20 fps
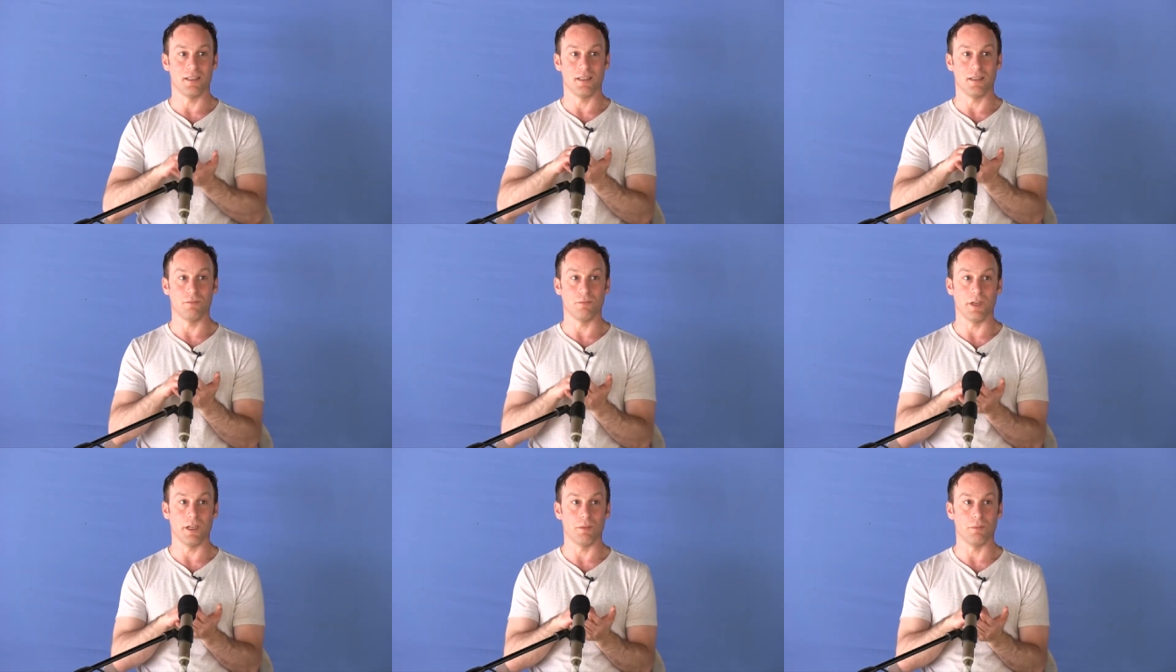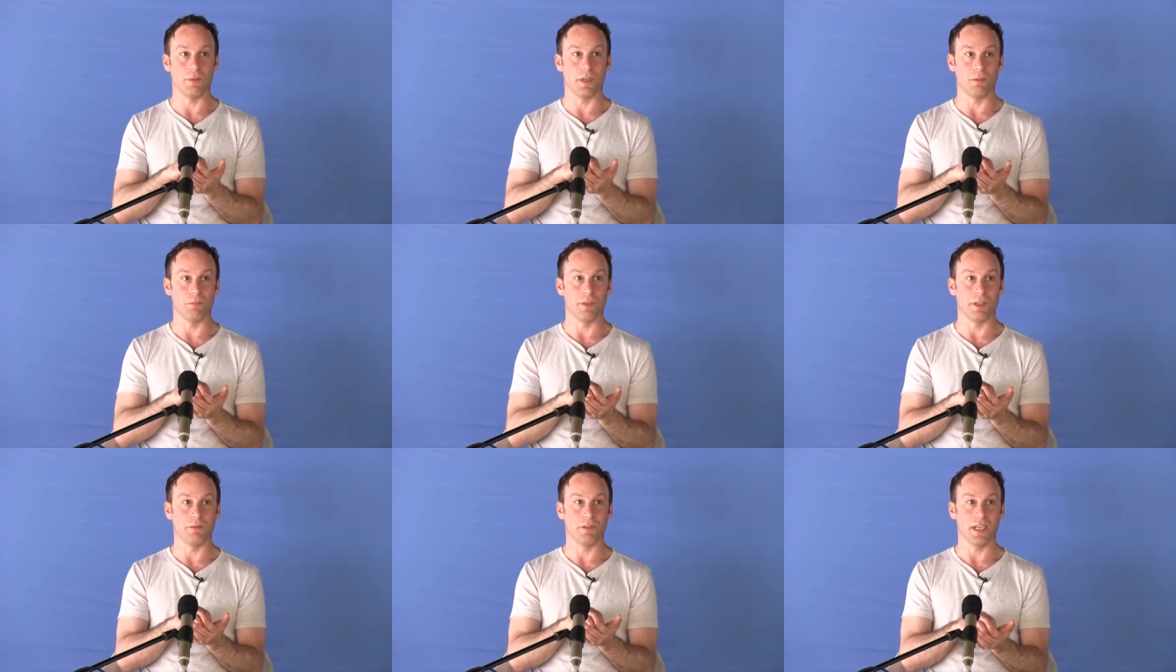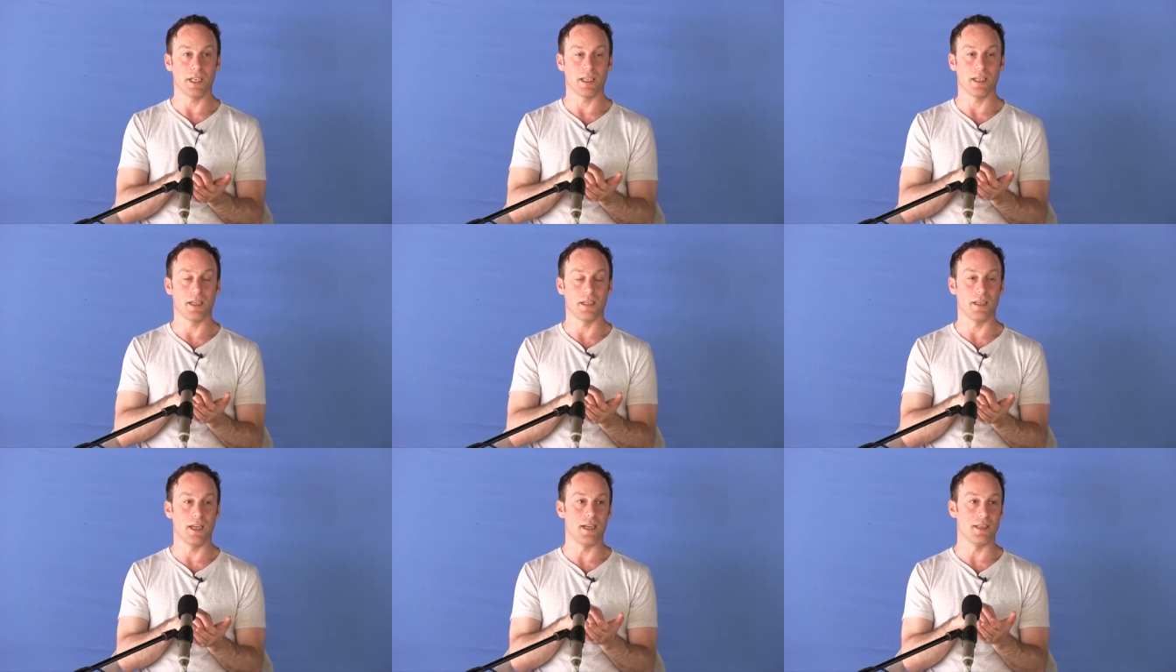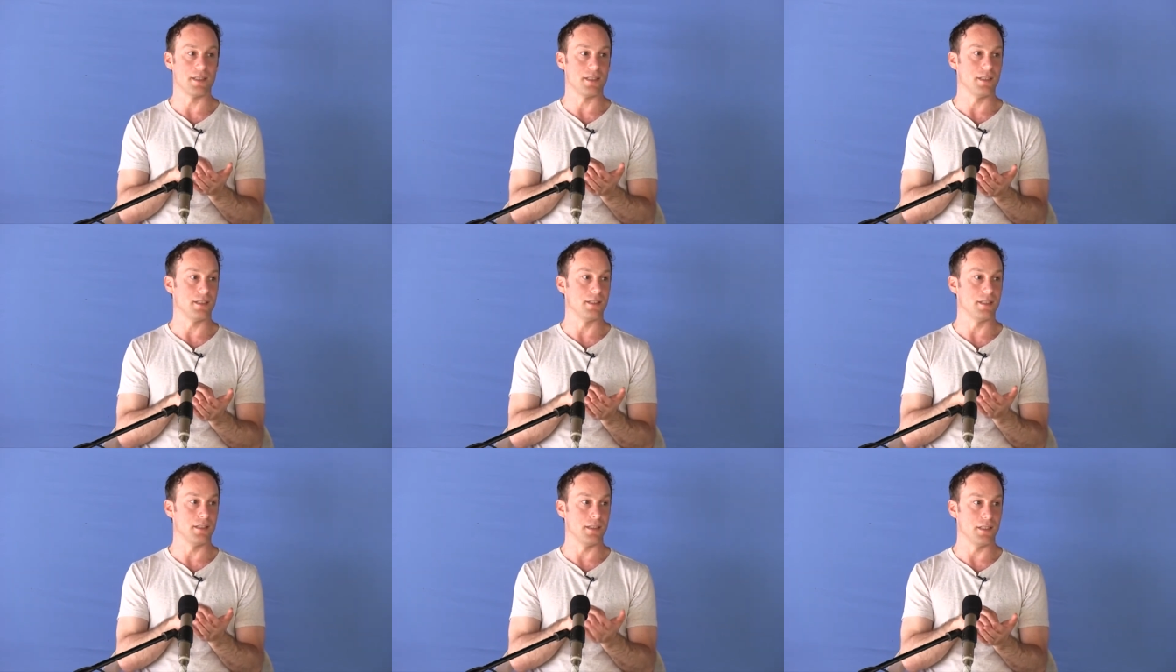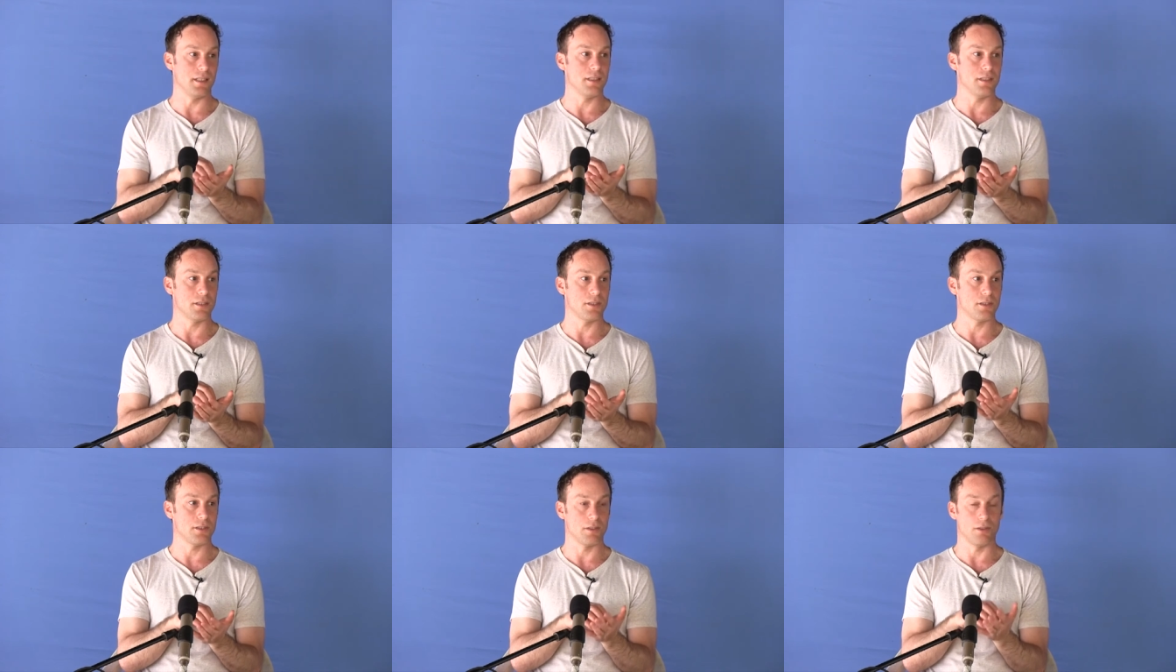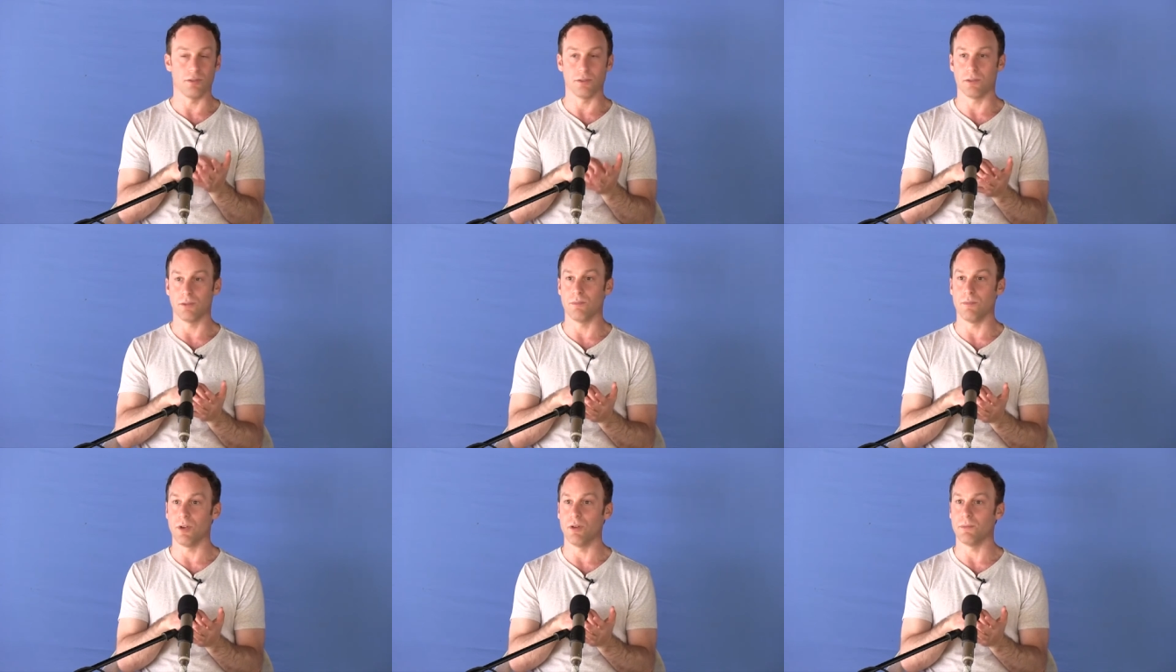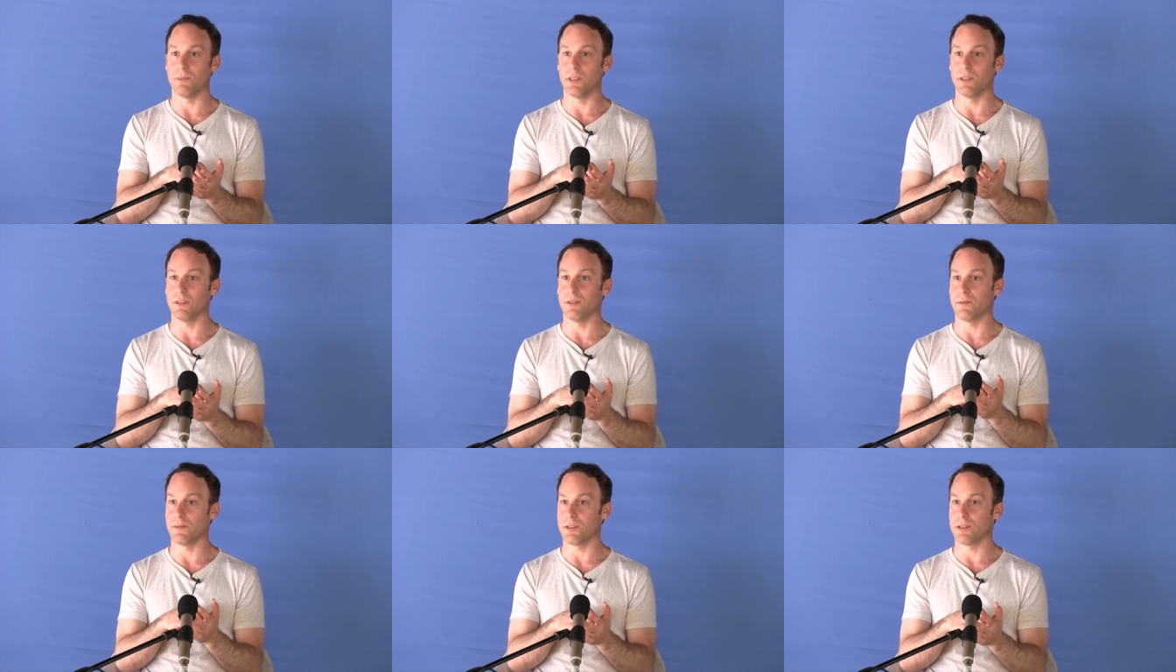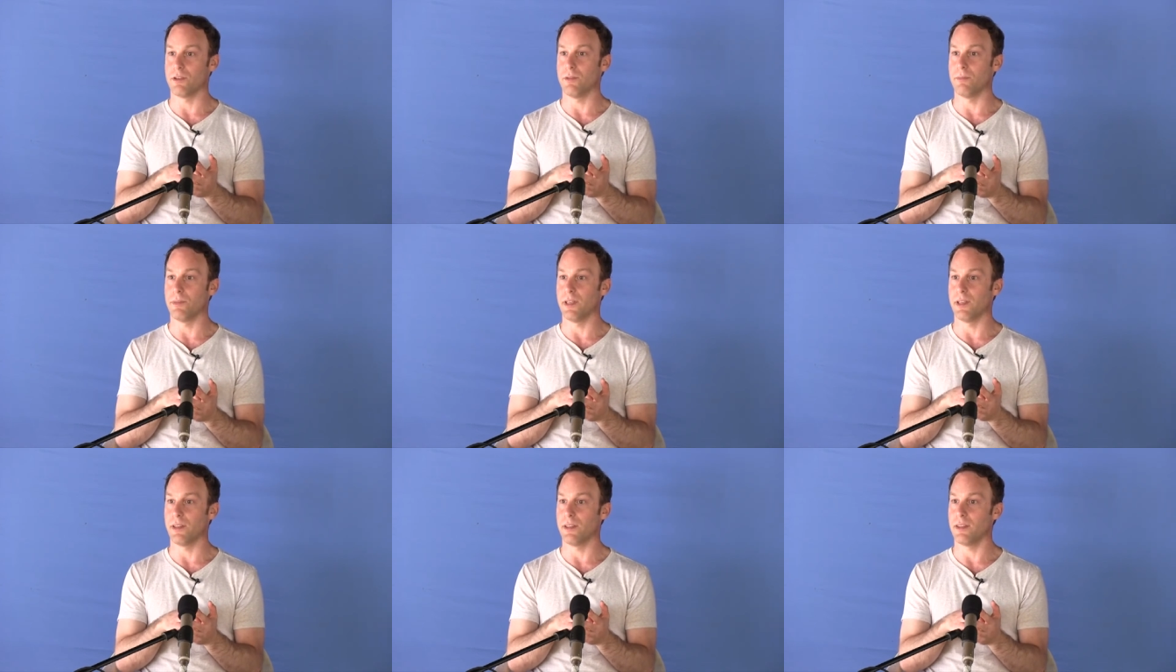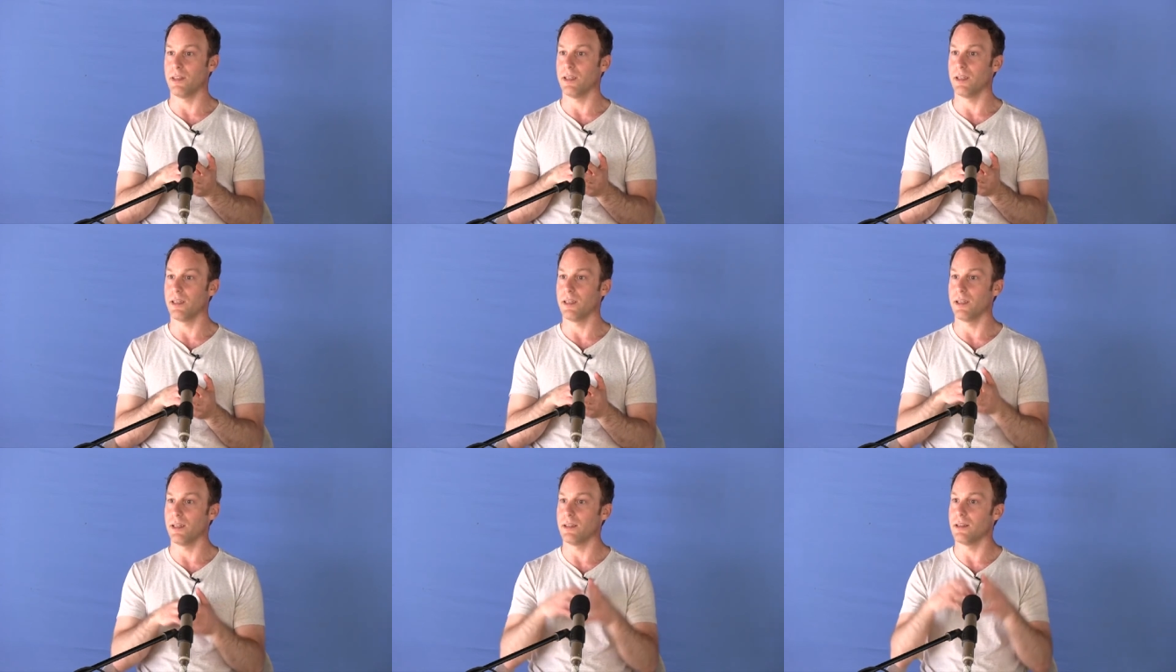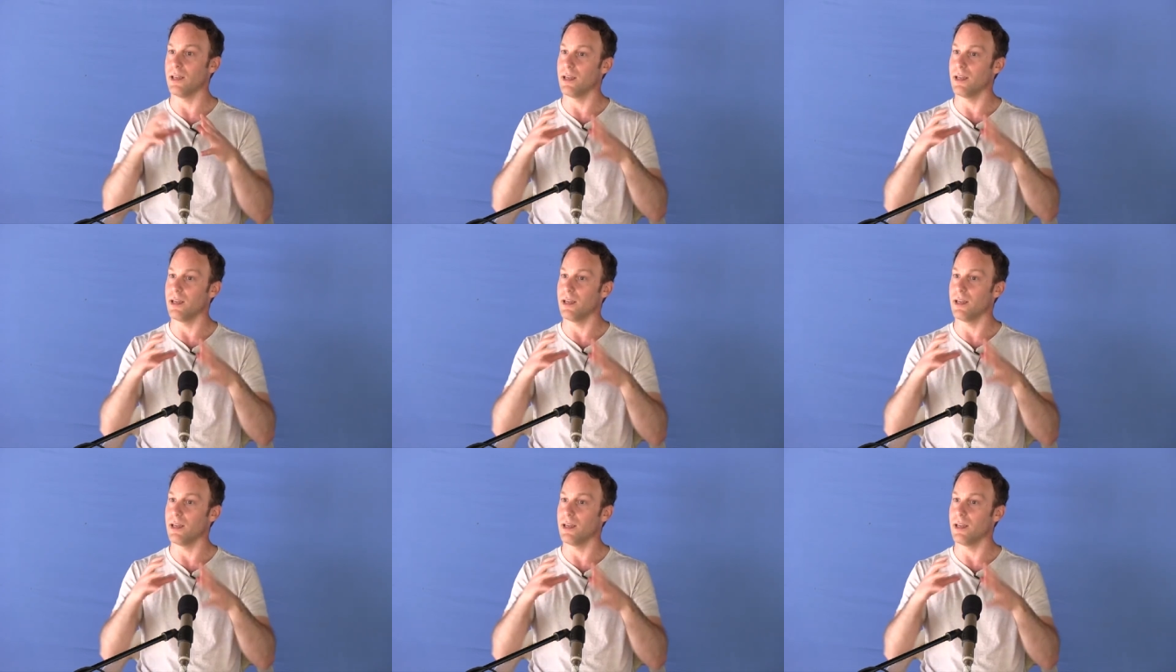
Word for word: re when we recognize it in this short moment of stopping thinking,